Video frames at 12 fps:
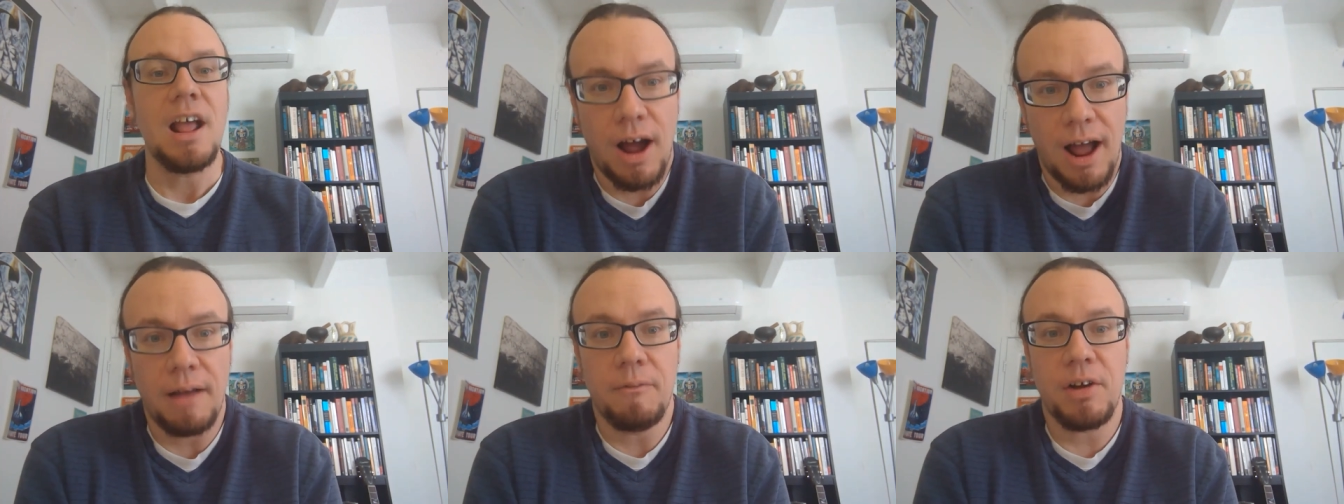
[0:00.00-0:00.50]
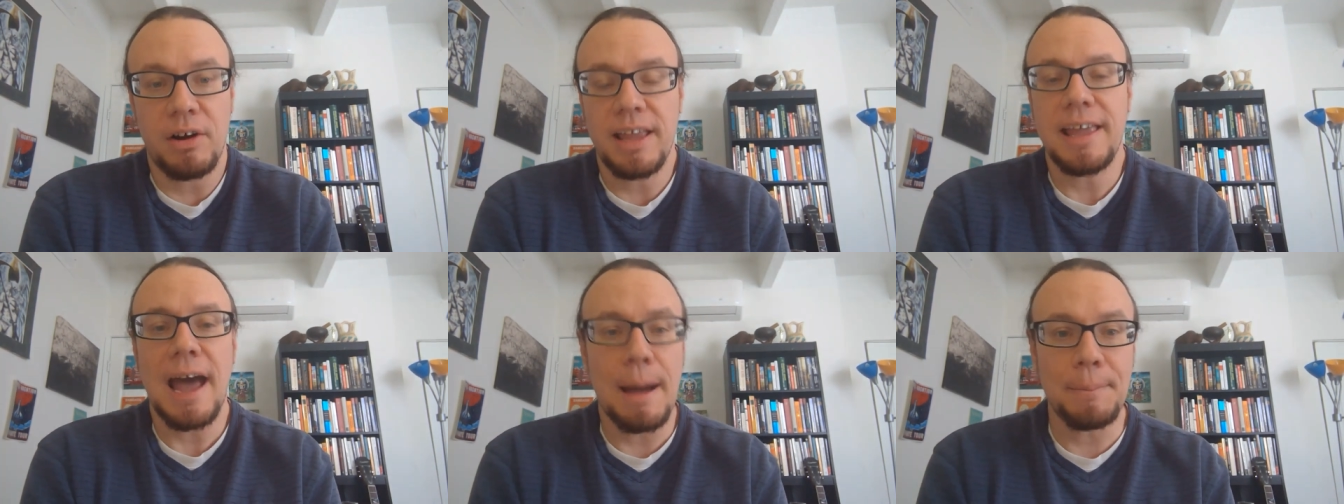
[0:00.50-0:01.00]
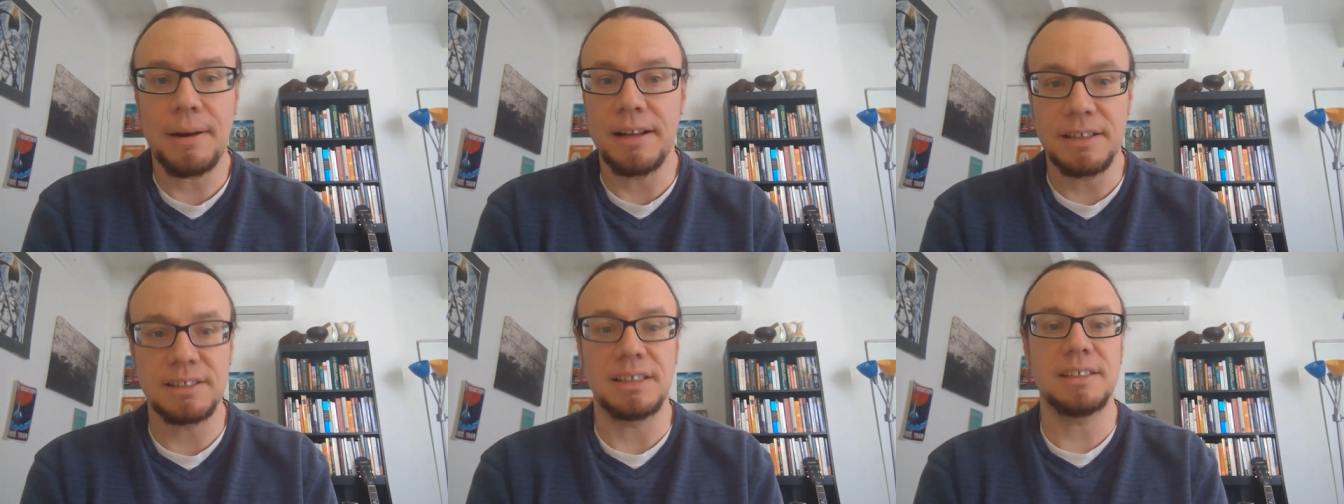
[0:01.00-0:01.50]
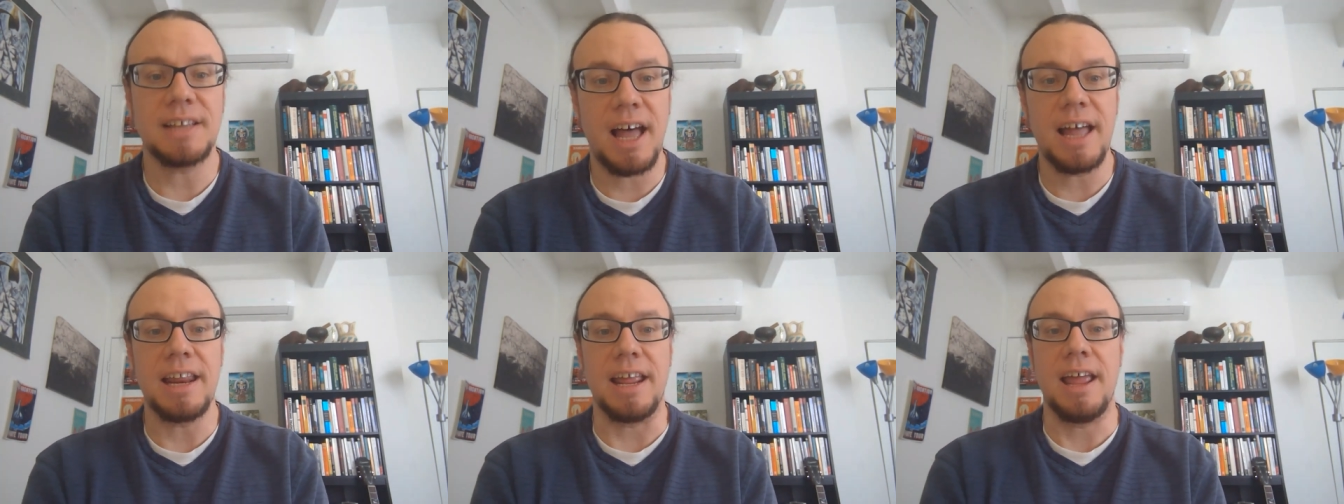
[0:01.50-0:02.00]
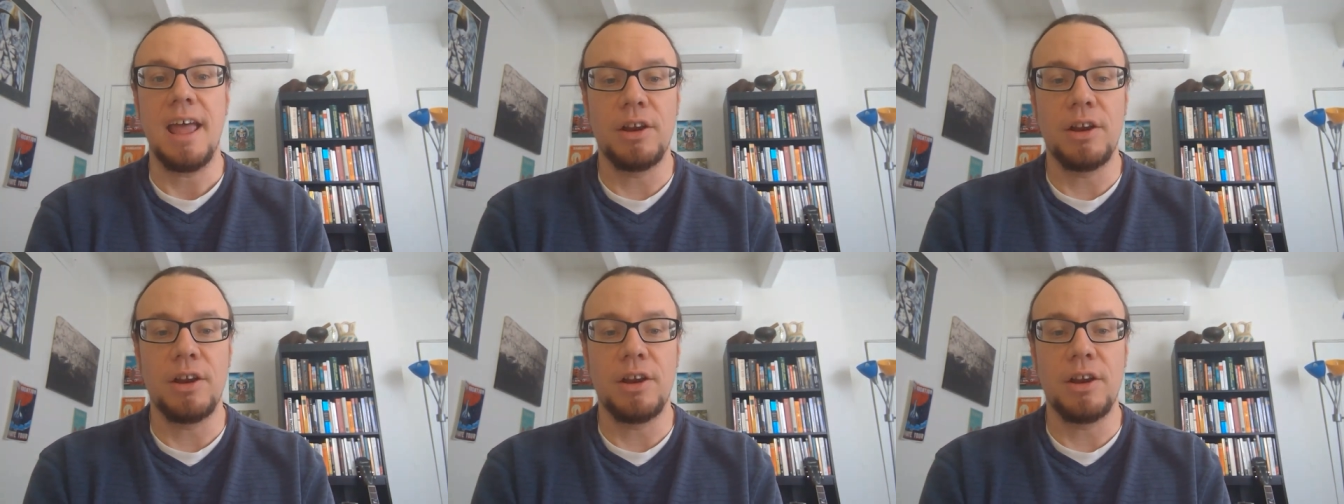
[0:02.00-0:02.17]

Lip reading: a very capitalist society,